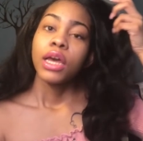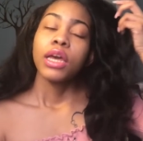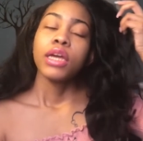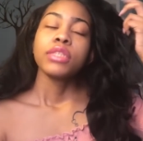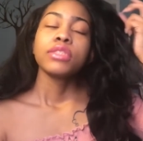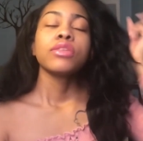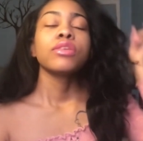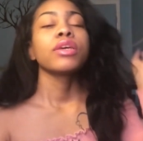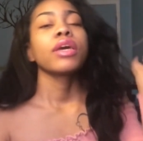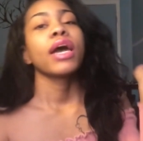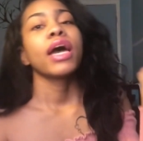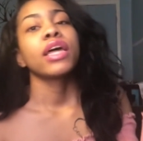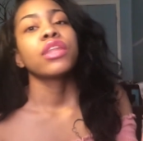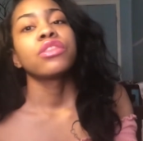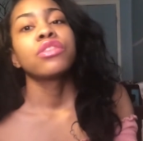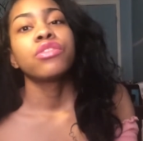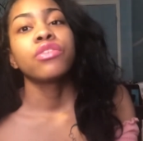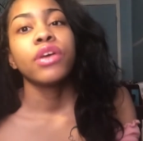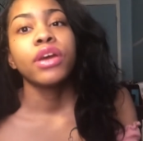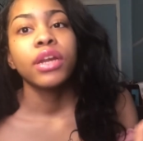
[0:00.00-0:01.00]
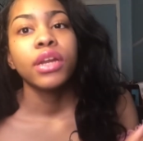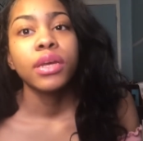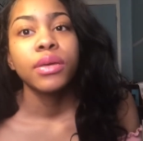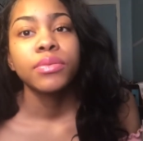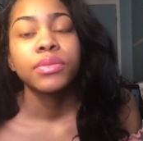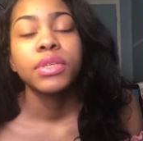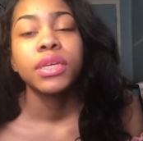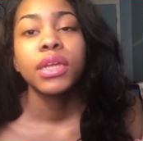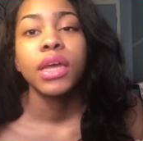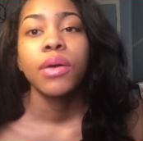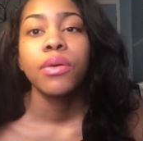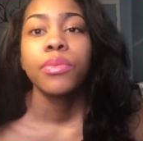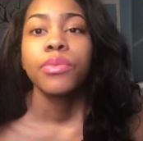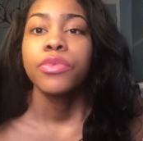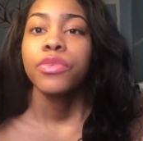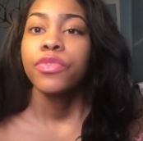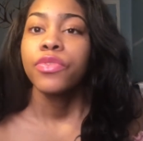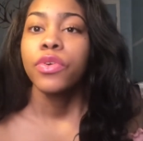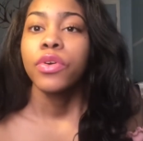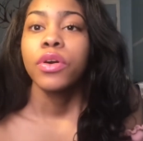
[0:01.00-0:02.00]
So yeah, I threatened him saying I would
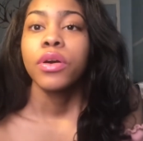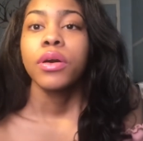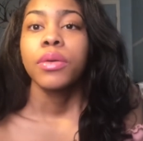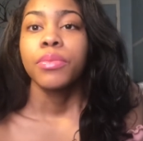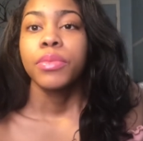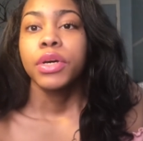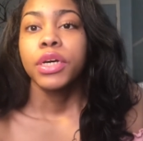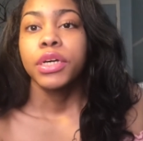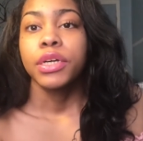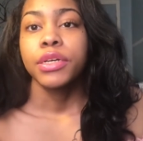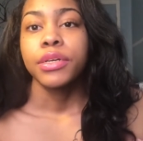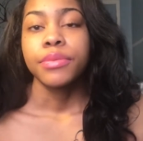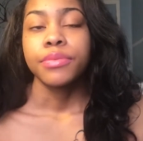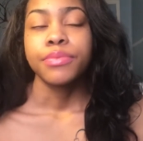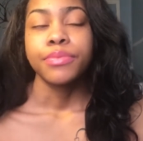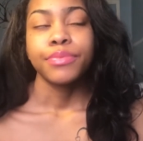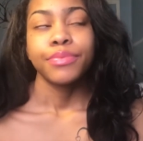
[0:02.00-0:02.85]
move on, but